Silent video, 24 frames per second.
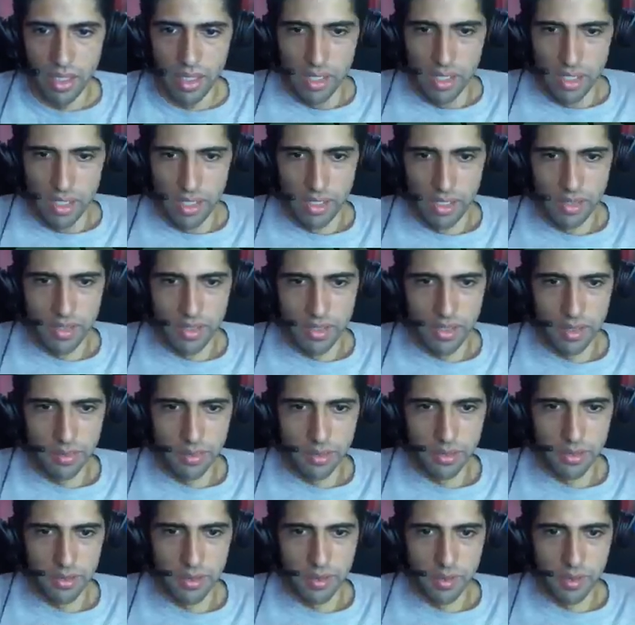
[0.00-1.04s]
As I
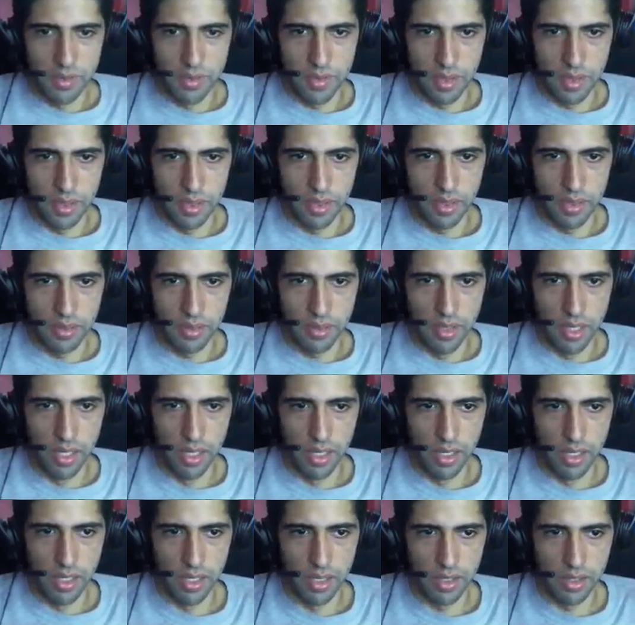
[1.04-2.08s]
was saying,
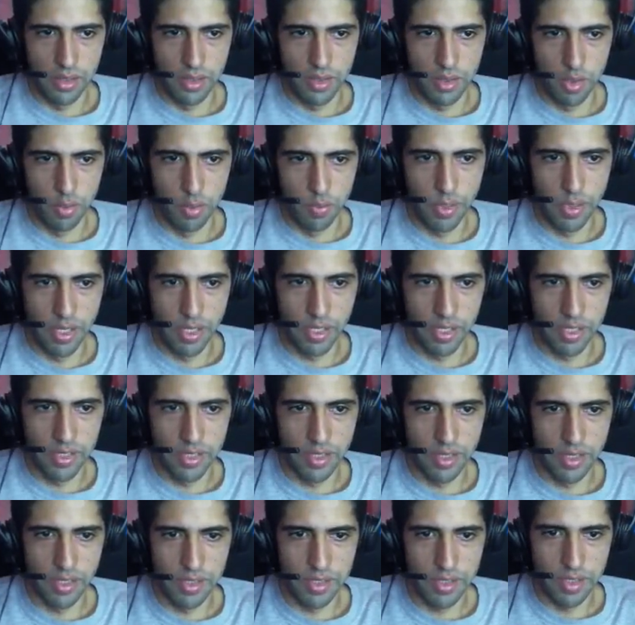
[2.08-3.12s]
don't bonk into
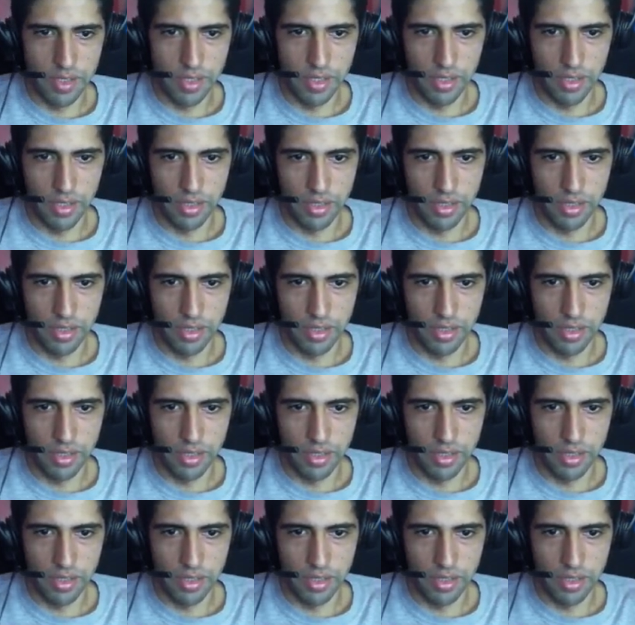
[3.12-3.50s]
this thing.